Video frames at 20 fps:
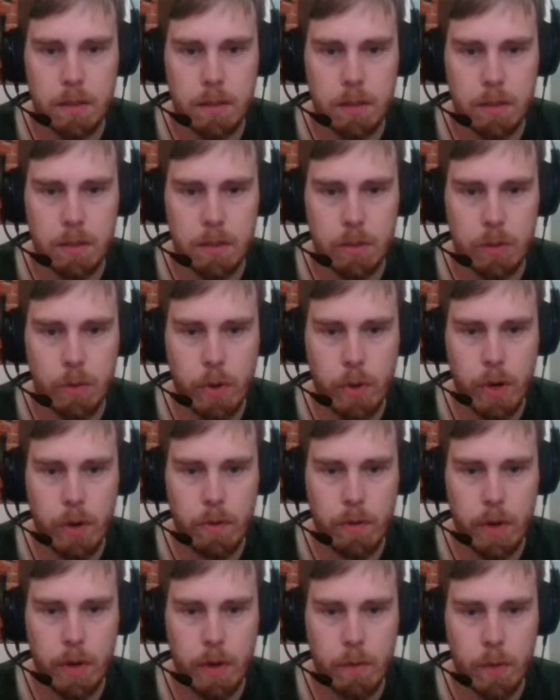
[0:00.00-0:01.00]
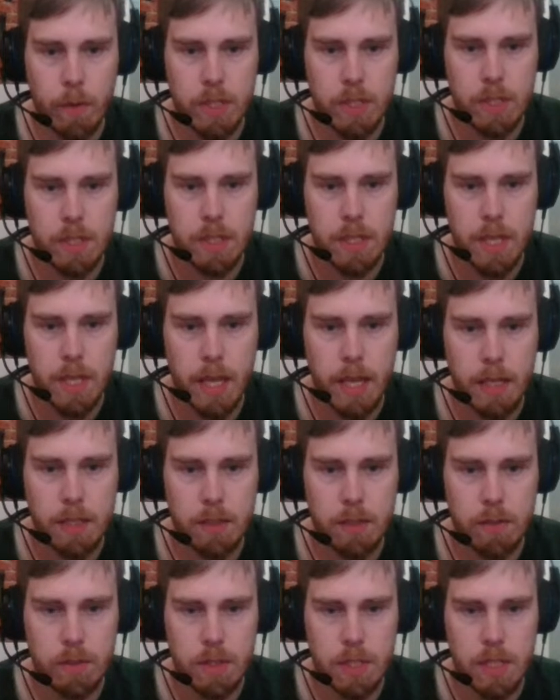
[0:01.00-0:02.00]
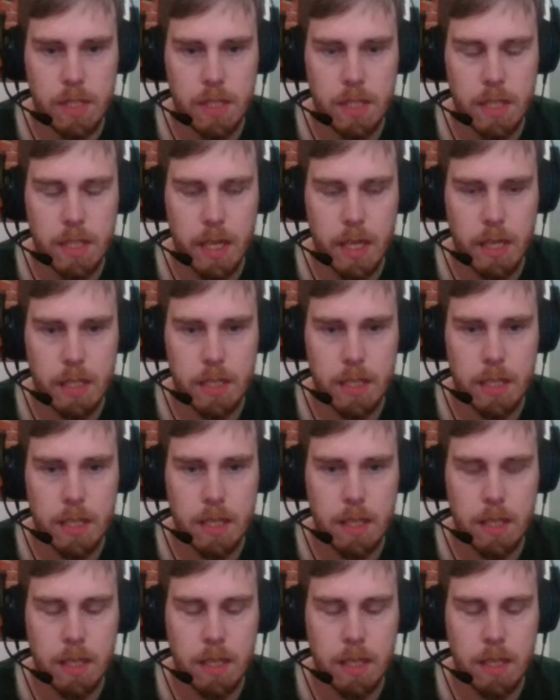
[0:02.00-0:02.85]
so quite often white just takes on c6,